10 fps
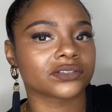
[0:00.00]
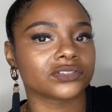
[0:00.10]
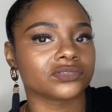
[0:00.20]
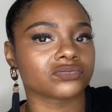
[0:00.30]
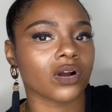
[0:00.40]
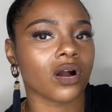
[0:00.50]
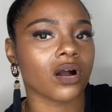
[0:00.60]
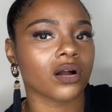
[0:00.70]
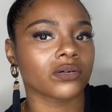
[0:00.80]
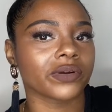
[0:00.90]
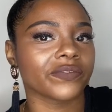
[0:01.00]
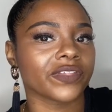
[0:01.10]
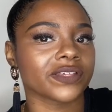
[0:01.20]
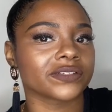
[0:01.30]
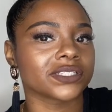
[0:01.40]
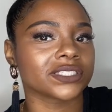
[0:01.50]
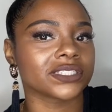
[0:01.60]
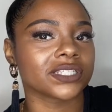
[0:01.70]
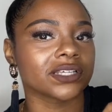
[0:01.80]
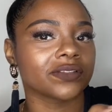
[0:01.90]
draw with this. This
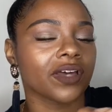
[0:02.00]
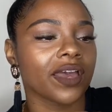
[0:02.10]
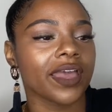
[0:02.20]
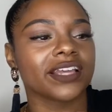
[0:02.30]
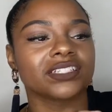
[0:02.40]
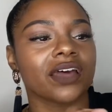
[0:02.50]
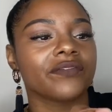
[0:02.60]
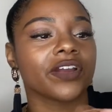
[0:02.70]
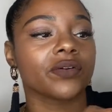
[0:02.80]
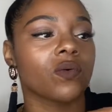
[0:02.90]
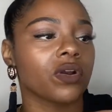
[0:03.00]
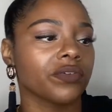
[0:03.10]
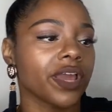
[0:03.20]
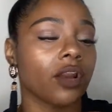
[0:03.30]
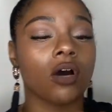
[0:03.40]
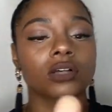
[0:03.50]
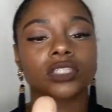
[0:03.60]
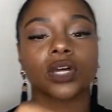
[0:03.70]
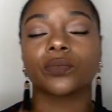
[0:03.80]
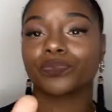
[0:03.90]
is the, it's not very watery at all,
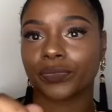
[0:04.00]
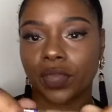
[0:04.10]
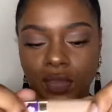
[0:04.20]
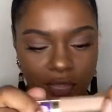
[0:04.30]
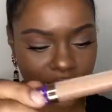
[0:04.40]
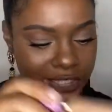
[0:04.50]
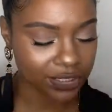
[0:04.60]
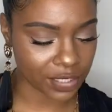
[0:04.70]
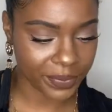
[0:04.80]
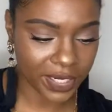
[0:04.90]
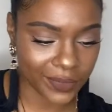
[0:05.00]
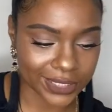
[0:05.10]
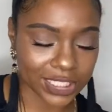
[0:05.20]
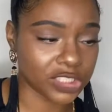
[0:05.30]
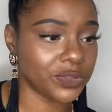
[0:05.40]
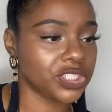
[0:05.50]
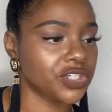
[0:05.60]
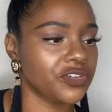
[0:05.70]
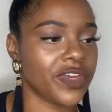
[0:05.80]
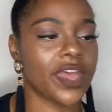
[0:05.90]
so that's good. But anyways, I just wanted to
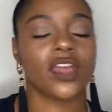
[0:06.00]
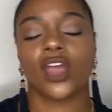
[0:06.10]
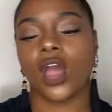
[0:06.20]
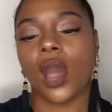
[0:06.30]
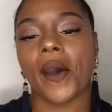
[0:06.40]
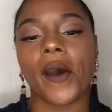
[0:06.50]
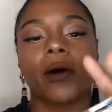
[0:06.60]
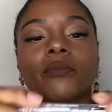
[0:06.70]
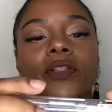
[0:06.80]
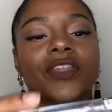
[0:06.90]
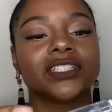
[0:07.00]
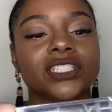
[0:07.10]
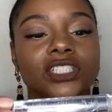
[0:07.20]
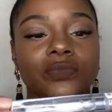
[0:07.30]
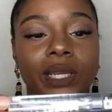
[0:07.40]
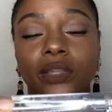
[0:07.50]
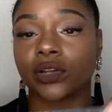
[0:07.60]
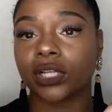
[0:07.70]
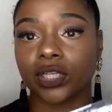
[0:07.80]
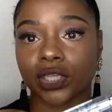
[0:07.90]
show you that. This is just a regular
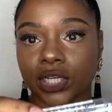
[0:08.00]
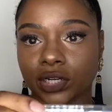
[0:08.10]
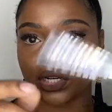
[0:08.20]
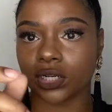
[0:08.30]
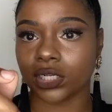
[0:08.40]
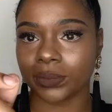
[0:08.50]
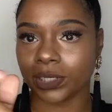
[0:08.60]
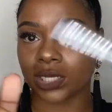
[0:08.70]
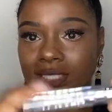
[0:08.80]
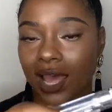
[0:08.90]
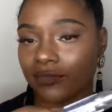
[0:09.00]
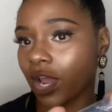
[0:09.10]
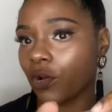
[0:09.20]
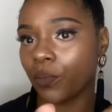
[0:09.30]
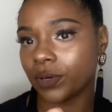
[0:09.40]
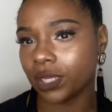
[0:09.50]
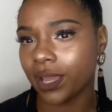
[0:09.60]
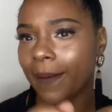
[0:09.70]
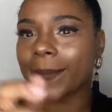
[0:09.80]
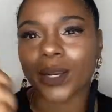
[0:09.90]
clear lip gloss. I have not opened it
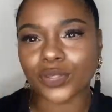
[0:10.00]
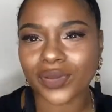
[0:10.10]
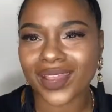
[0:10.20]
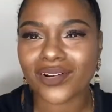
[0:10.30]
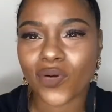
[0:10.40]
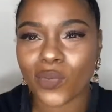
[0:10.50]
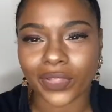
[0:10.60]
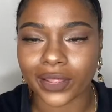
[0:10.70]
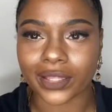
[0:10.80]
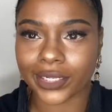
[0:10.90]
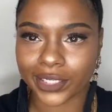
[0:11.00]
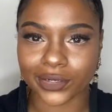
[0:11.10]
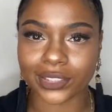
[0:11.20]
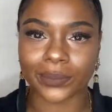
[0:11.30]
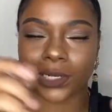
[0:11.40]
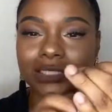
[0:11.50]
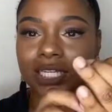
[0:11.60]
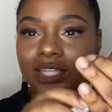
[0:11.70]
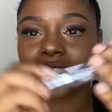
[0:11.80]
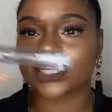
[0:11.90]
yet, but you can't go wrong with like a clear lip gloss.
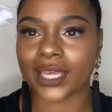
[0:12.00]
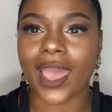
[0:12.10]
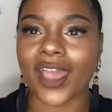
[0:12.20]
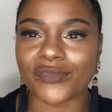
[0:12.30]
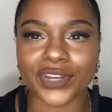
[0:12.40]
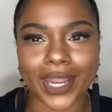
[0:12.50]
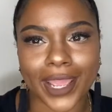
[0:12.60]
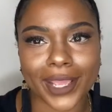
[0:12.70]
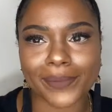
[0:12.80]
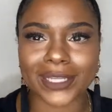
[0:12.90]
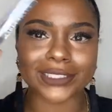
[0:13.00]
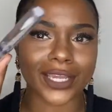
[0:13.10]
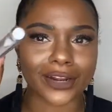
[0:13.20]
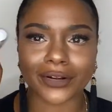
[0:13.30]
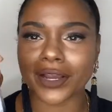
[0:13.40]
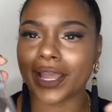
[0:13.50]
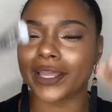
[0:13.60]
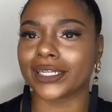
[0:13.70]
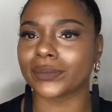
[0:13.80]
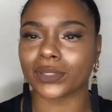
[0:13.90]
Like this is like an everyday mascara
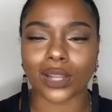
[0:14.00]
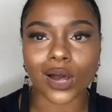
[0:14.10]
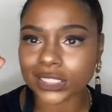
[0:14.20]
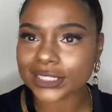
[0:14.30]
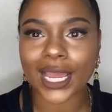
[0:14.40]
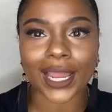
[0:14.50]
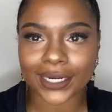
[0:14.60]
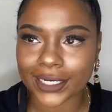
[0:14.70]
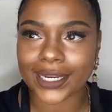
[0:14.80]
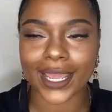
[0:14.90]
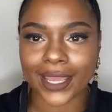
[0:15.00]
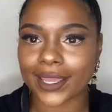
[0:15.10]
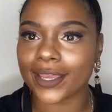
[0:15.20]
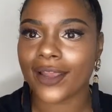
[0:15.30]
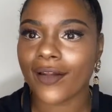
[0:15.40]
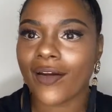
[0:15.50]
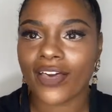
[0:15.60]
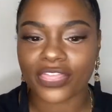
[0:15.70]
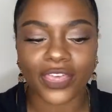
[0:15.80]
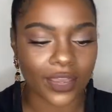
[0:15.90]
and lip gloss kind of day
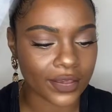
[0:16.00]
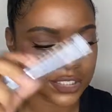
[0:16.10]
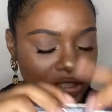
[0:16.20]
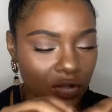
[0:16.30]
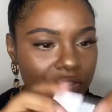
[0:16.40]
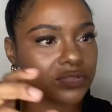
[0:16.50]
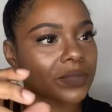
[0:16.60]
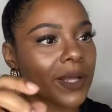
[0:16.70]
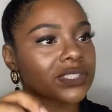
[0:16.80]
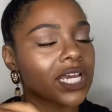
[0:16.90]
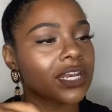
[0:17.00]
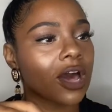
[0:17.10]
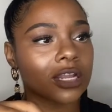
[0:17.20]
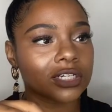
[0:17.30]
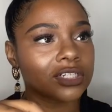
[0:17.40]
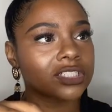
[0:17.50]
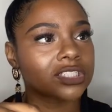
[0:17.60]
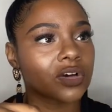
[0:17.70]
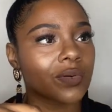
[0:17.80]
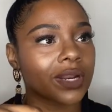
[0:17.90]
thing. So this is about $10.
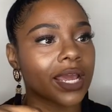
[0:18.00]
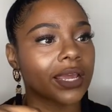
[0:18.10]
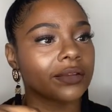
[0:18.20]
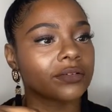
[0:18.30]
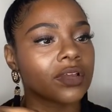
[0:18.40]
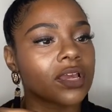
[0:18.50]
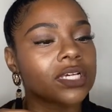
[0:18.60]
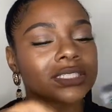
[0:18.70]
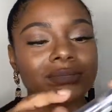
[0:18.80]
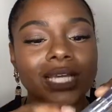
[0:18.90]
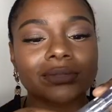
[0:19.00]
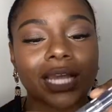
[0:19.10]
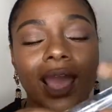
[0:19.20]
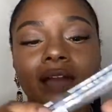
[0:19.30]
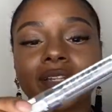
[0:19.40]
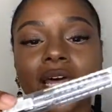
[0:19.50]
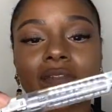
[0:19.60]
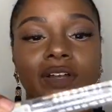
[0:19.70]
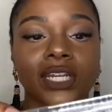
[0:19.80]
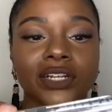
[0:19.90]
So when I, sometimes like I have a lot
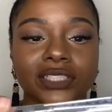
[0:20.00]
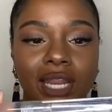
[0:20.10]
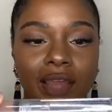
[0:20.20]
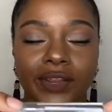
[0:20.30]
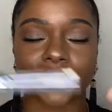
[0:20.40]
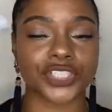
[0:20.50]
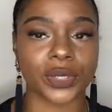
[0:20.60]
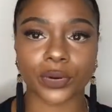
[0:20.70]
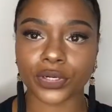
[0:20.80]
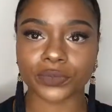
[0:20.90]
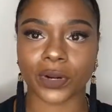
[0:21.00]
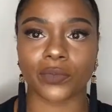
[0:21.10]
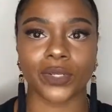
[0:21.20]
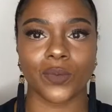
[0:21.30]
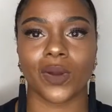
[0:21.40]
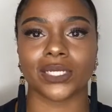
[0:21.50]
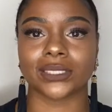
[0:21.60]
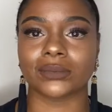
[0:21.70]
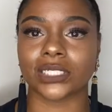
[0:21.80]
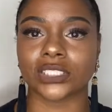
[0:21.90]
of clears that have like shimmers, but I really wanted
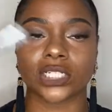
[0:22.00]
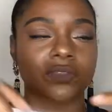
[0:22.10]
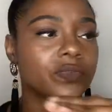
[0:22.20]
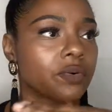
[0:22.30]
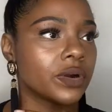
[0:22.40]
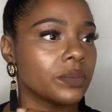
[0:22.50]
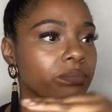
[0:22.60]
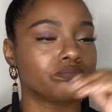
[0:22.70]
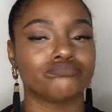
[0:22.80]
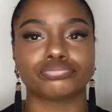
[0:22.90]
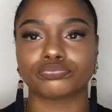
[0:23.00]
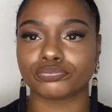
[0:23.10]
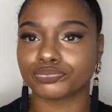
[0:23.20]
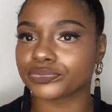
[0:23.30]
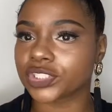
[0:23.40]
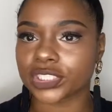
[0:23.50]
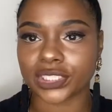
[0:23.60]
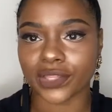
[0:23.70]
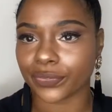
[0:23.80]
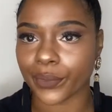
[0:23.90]
something just for,
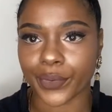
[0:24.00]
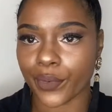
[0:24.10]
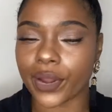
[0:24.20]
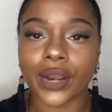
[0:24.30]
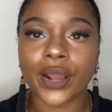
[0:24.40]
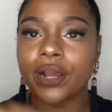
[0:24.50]
just can throw it on.